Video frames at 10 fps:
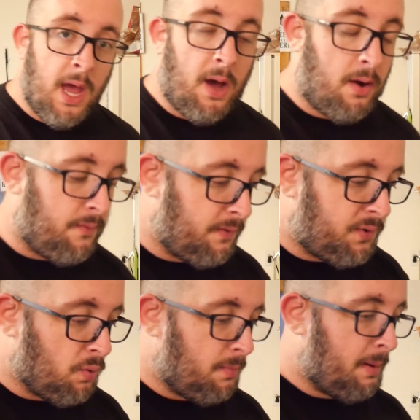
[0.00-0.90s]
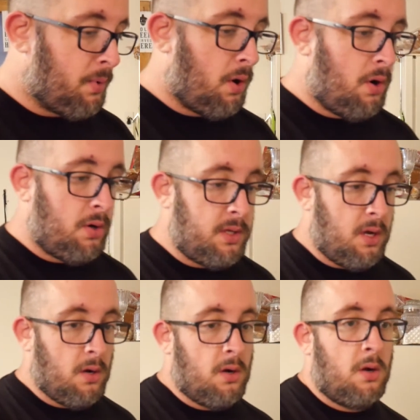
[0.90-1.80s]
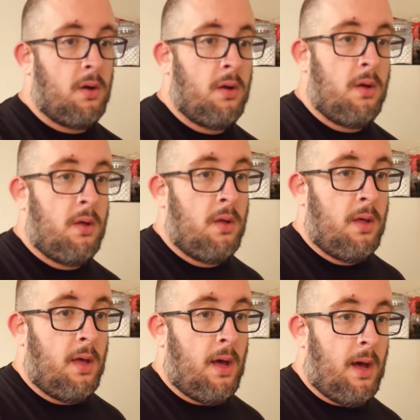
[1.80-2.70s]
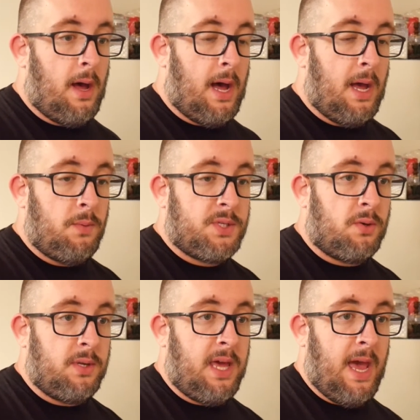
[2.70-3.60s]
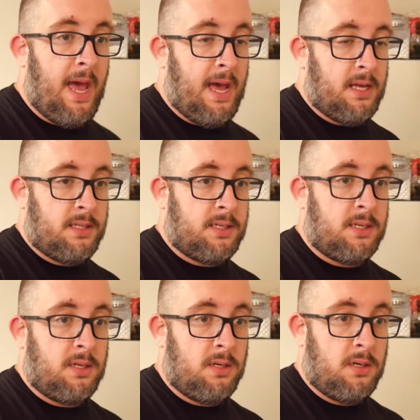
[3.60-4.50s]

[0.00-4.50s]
However, if you remember earlier, I was only at